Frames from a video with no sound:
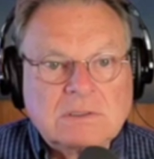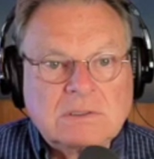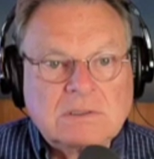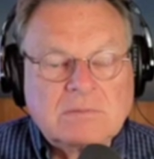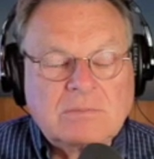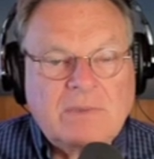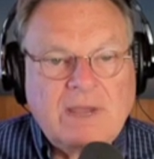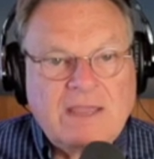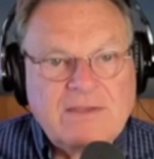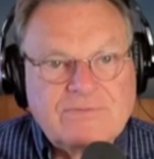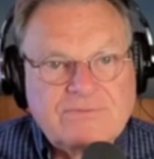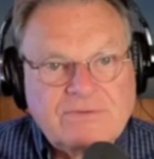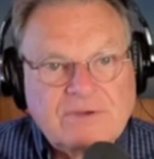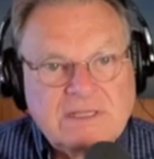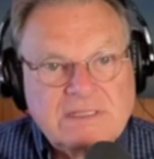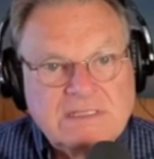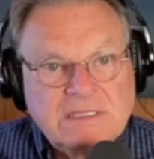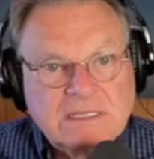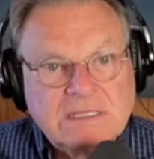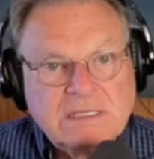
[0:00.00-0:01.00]
by
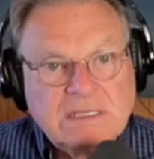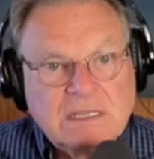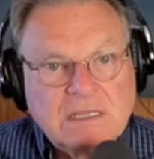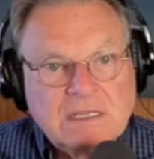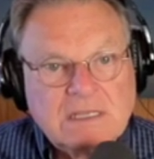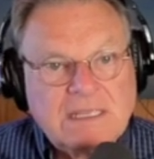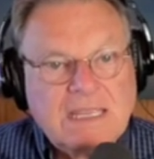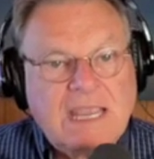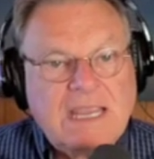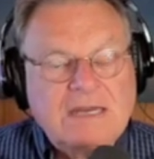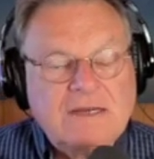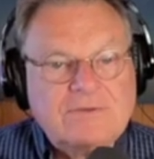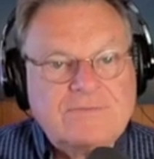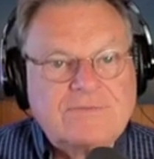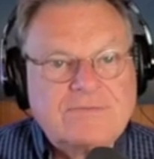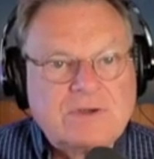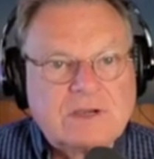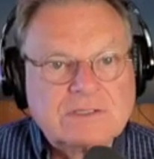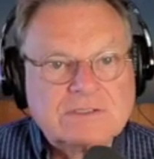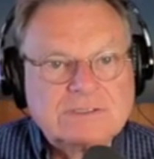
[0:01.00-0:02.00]
funding gain of
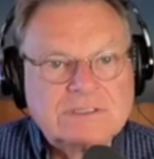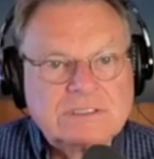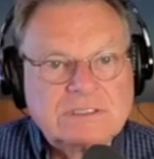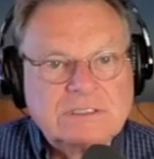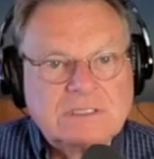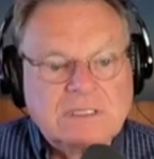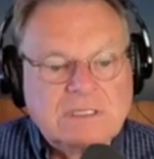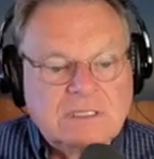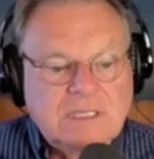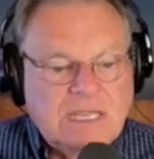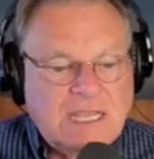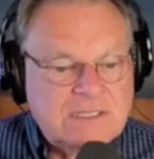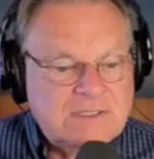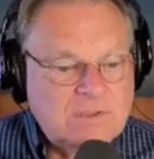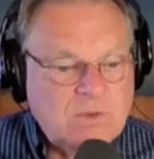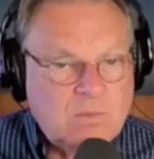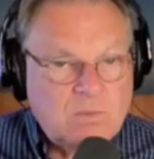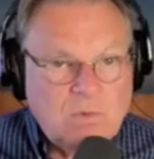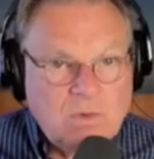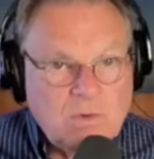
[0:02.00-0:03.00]
function at
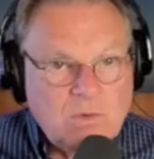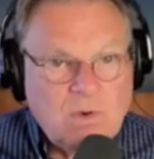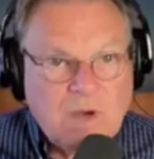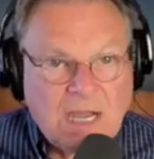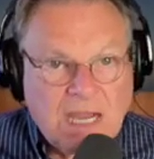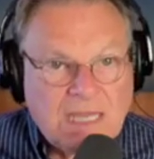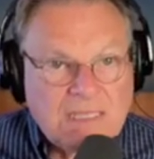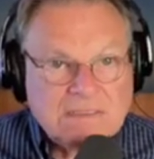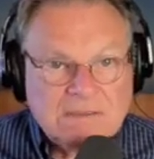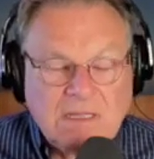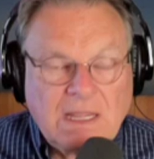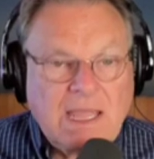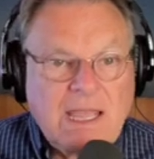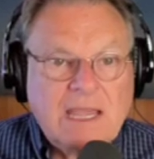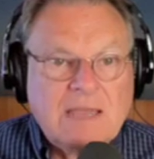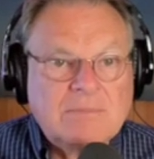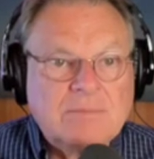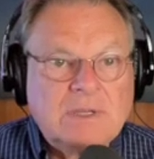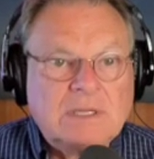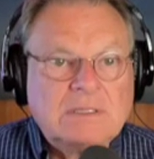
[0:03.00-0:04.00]
the Wuhan
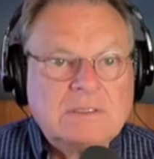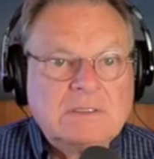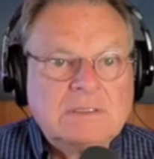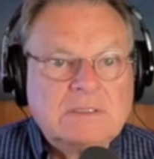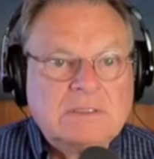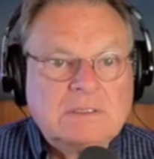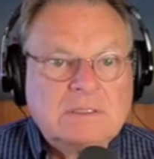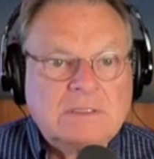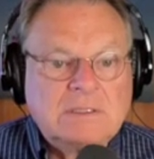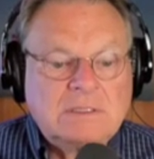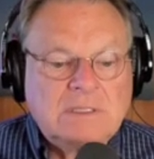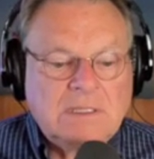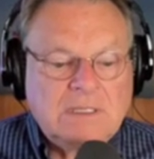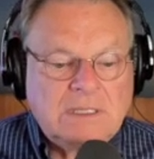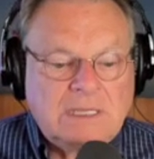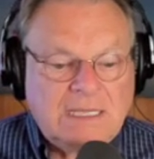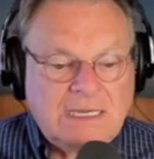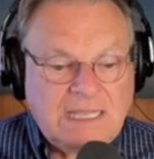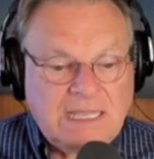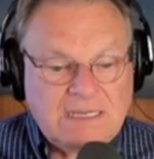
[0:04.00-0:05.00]
lab?
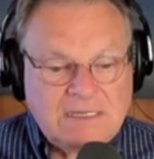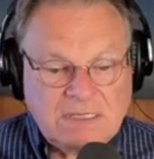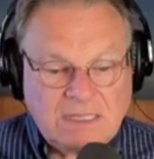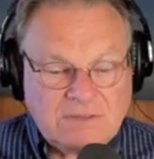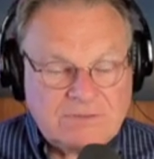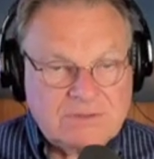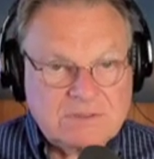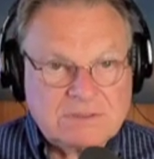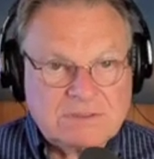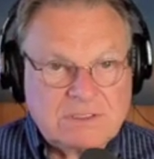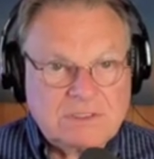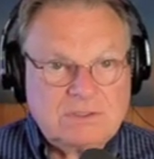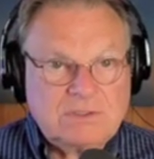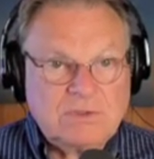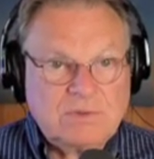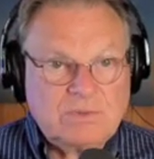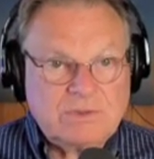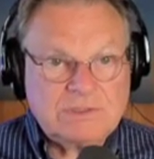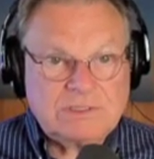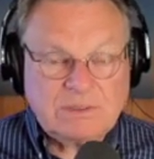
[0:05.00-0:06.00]
That had nothing to
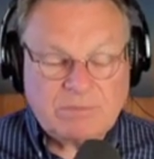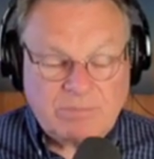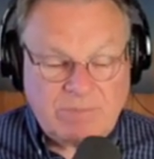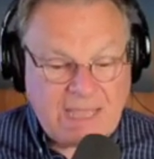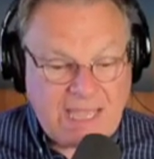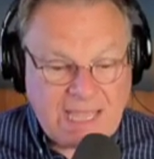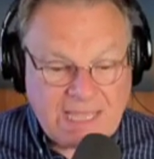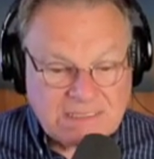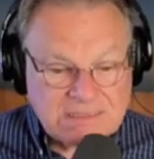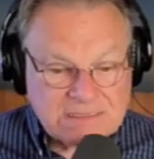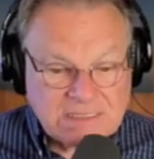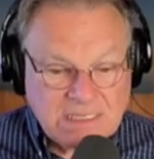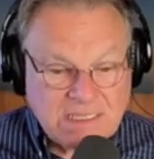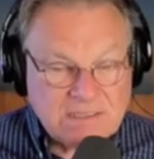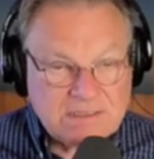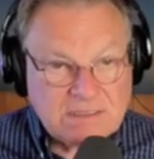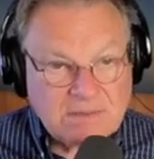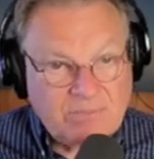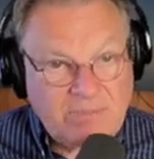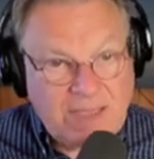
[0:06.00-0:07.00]
do with the bats.
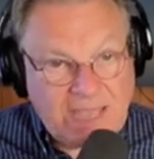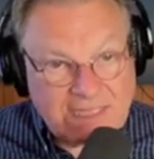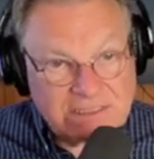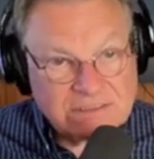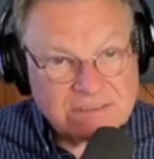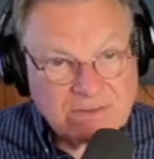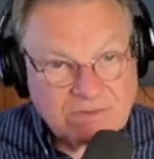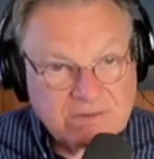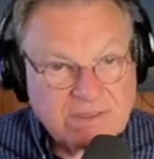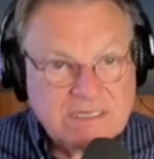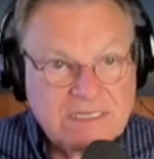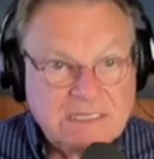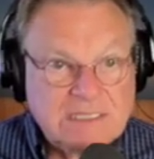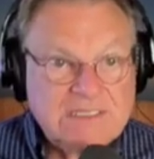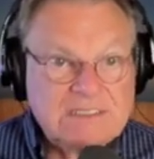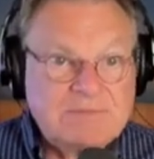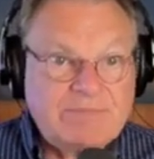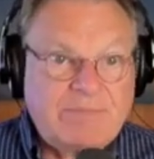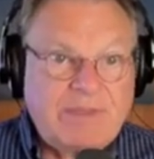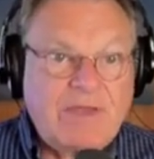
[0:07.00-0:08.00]
The bats are in
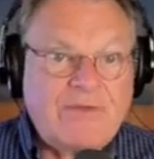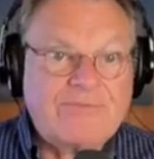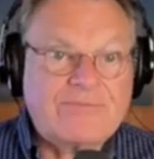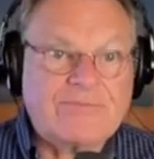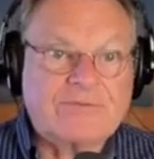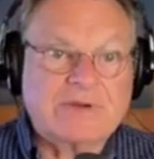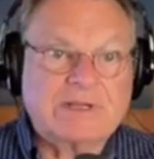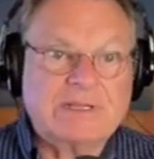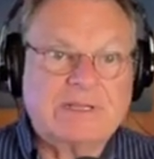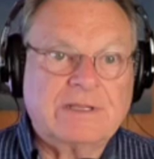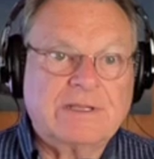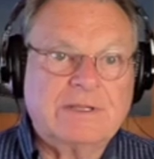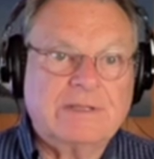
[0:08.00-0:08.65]
his belfry.